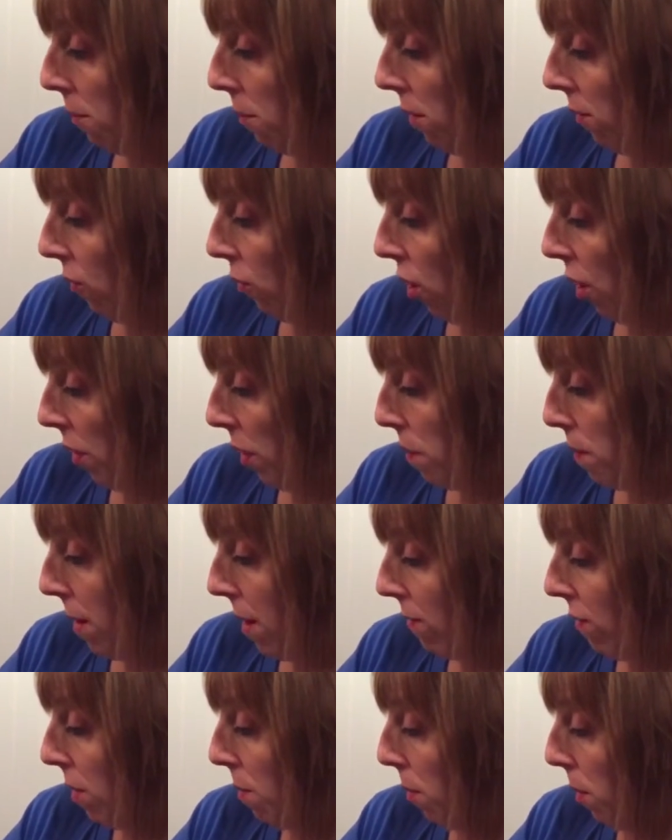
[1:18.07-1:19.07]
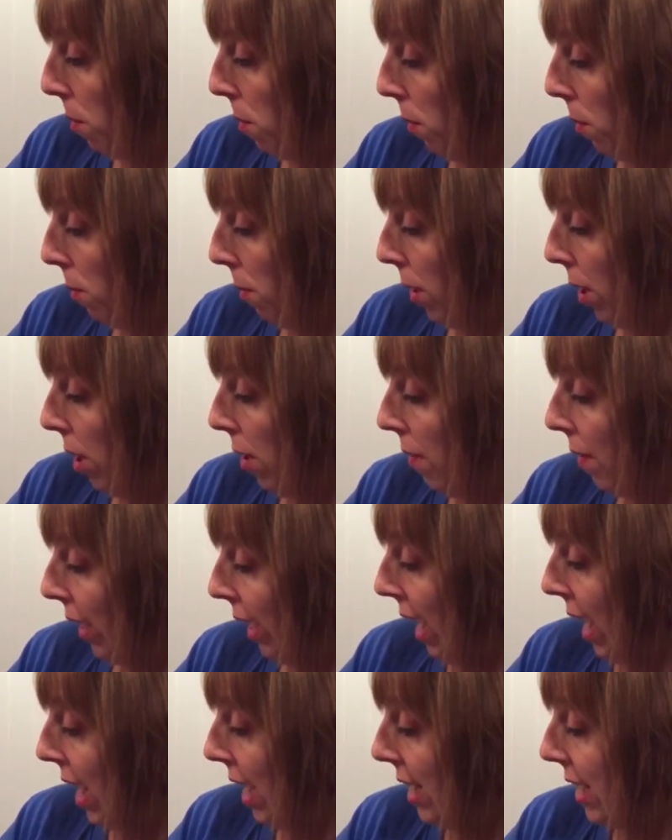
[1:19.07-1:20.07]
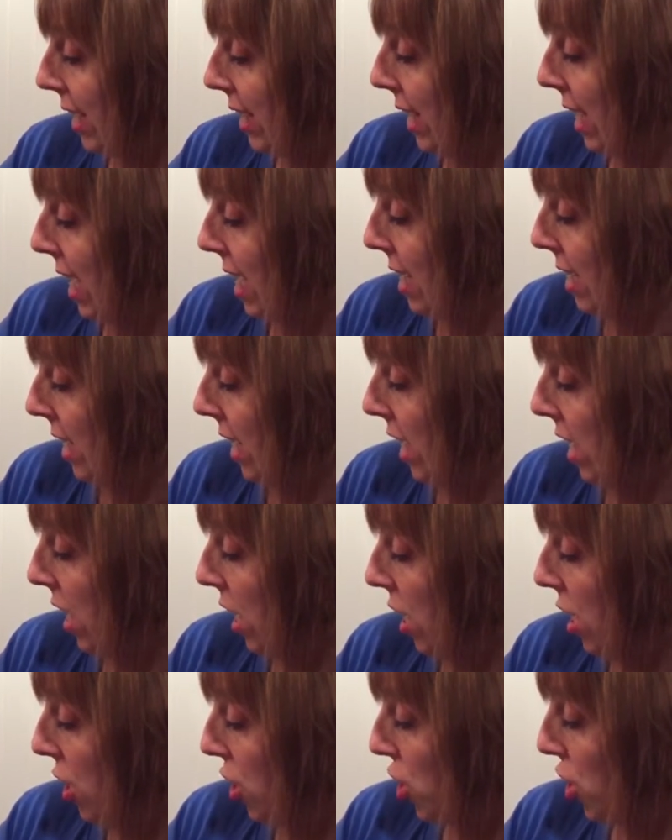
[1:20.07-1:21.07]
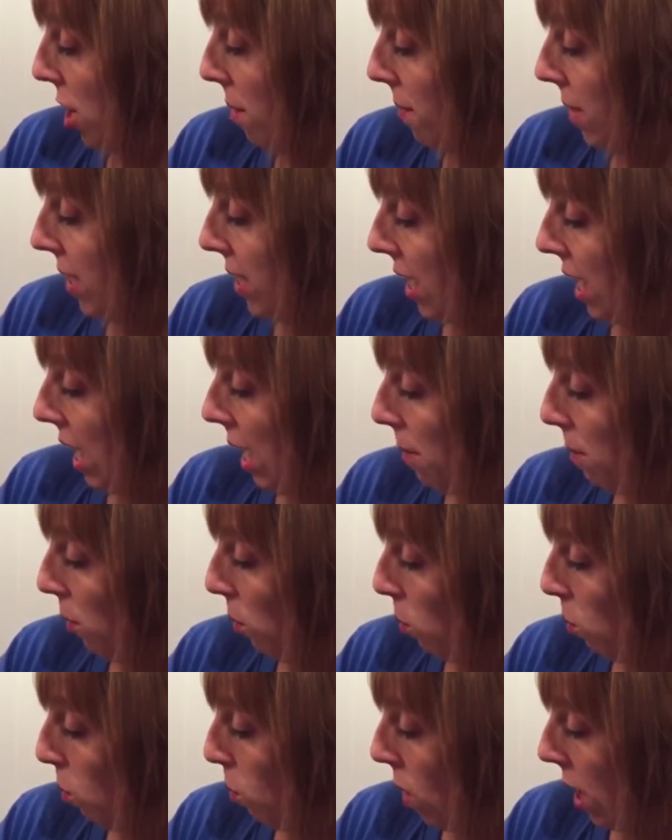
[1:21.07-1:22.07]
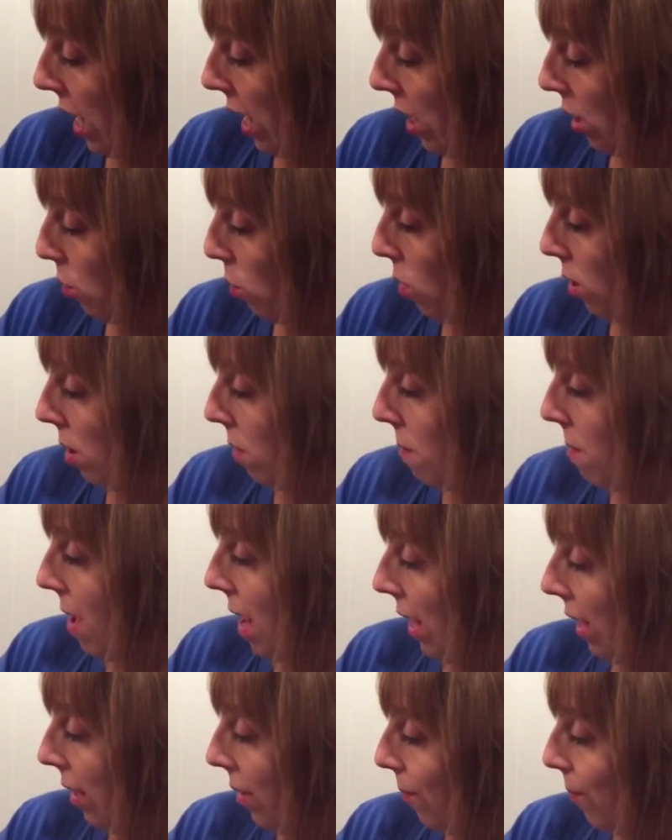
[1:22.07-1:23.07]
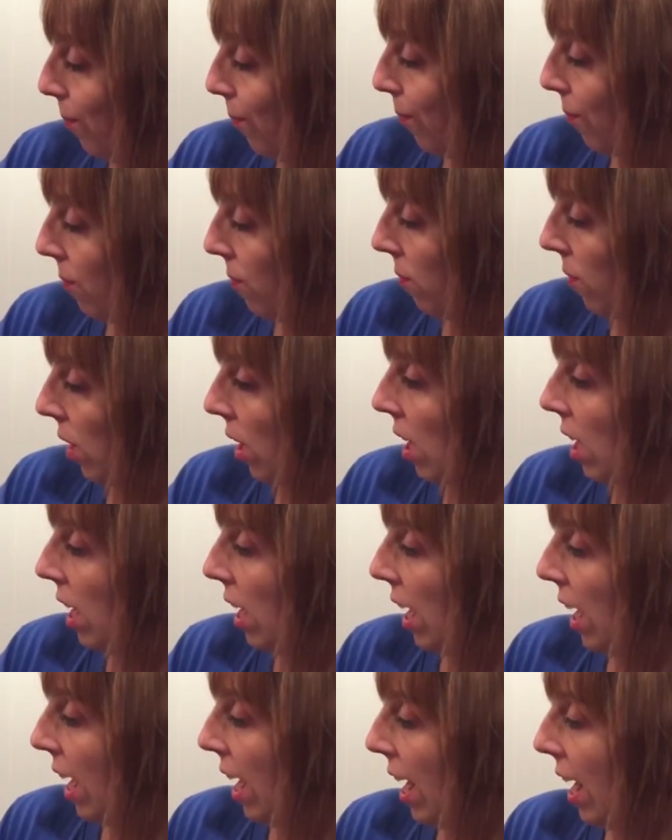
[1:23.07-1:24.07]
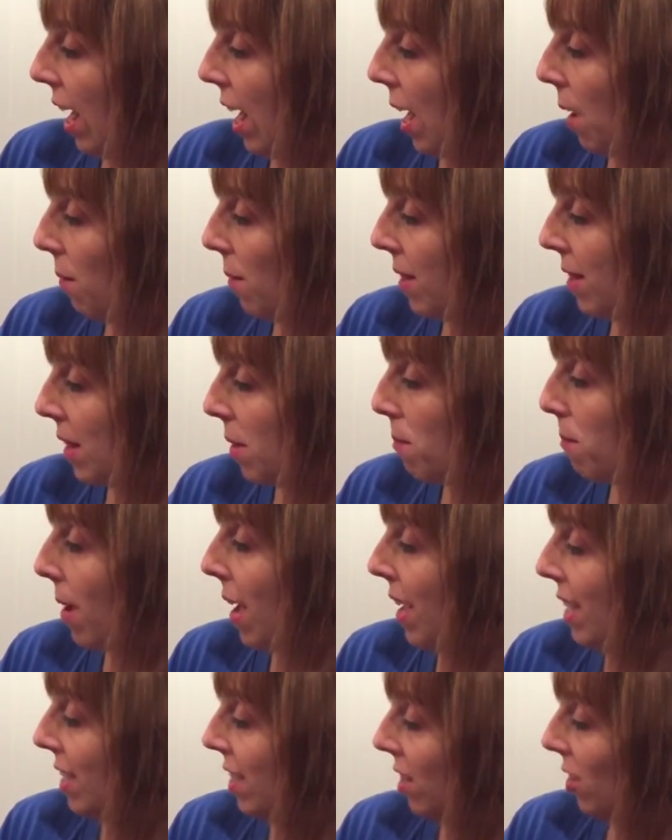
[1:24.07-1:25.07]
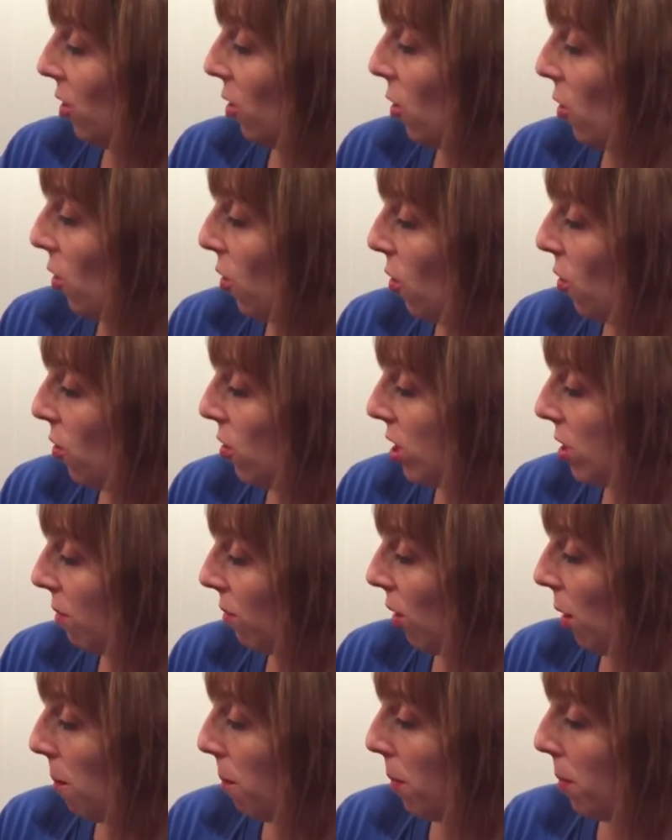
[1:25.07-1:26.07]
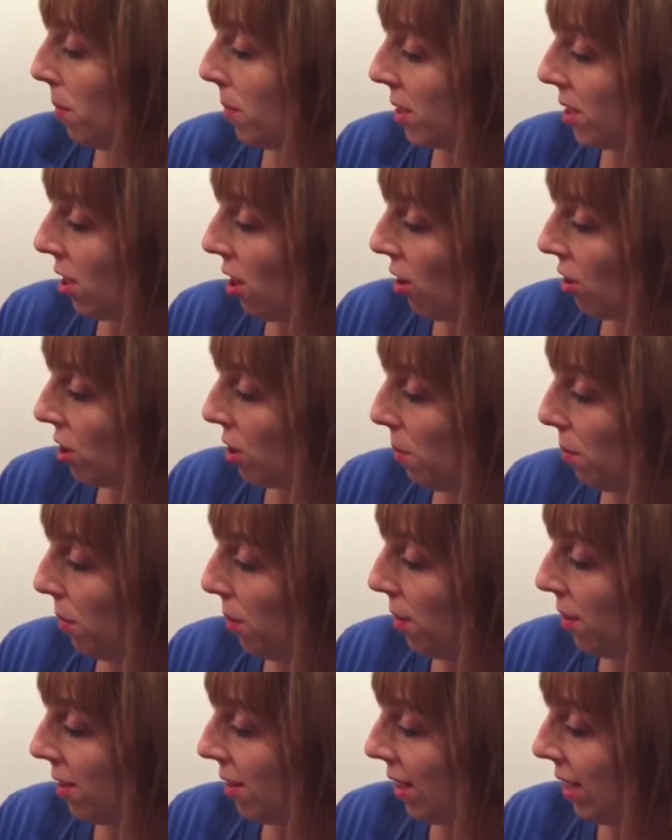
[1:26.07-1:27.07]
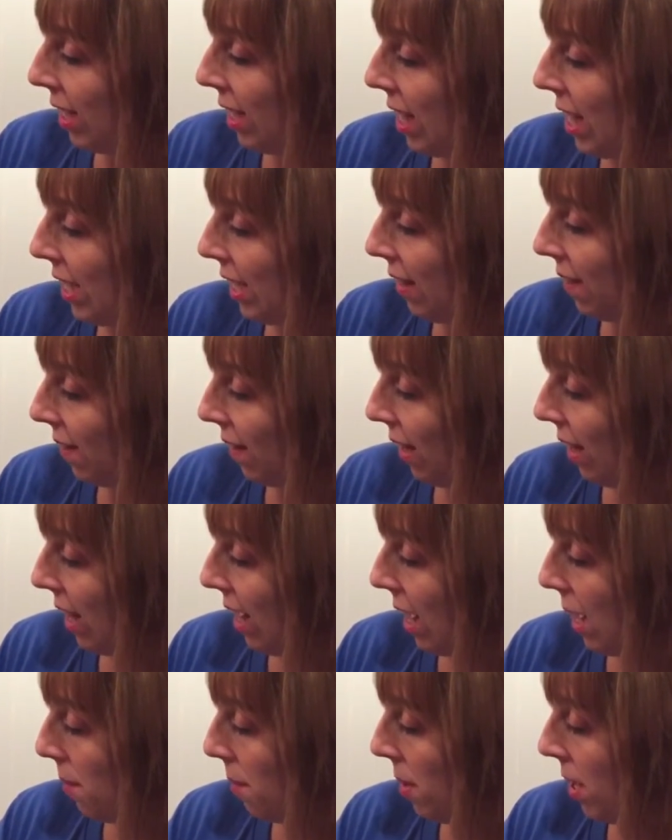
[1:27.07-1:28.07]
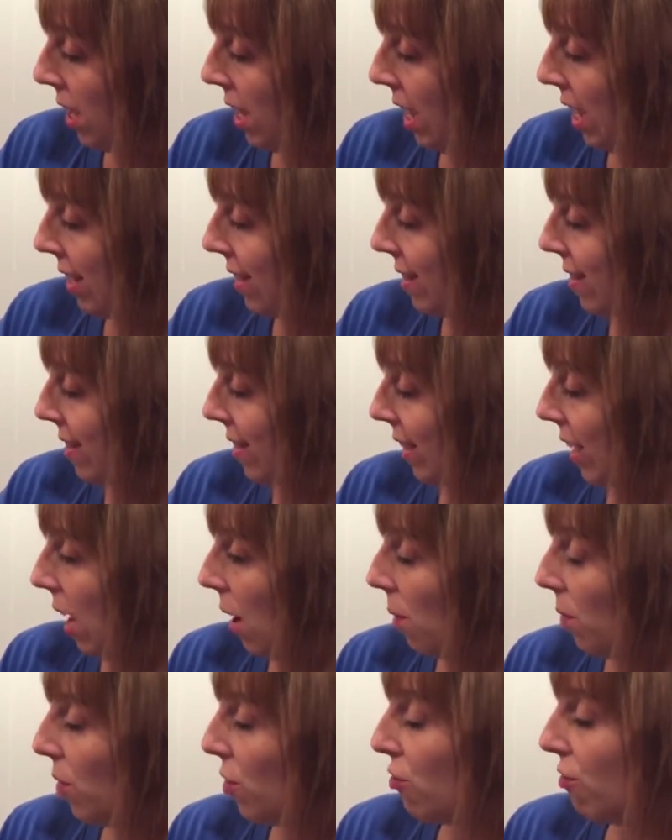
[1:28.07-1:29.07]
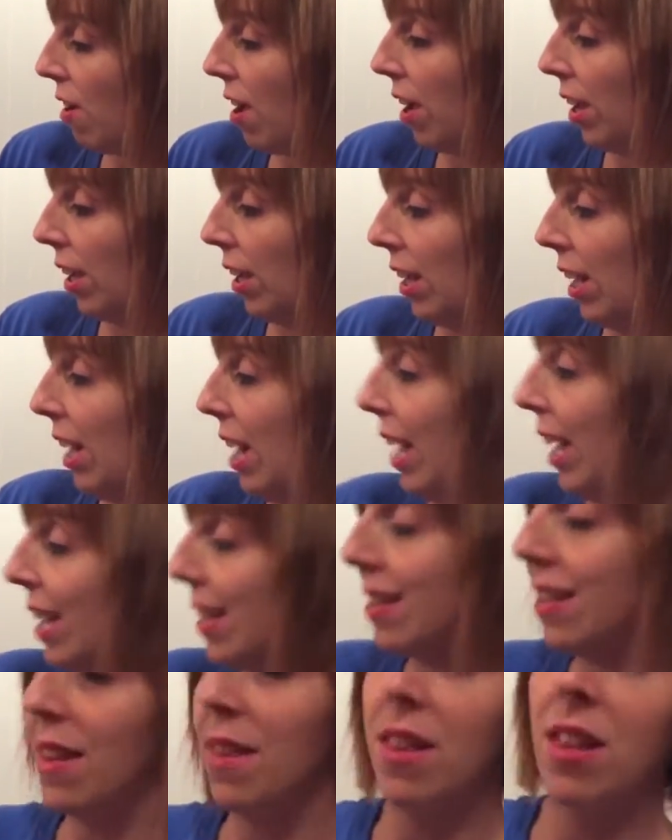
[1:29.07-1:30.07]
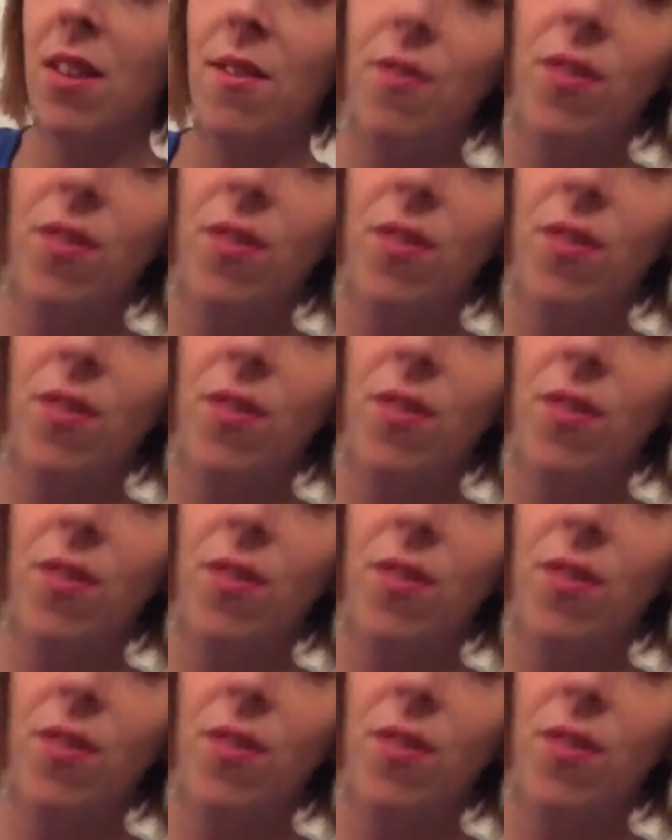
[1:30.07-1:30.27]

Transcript: We've got the Berry Bubble Blur, the Candy Dandy, Jammy Time, and Wild Watermelon. This is Bandit the Horse. We've got Bubbles the Octopus, Lenny the Lamb, and Scout the Dragon. And like I said, there's a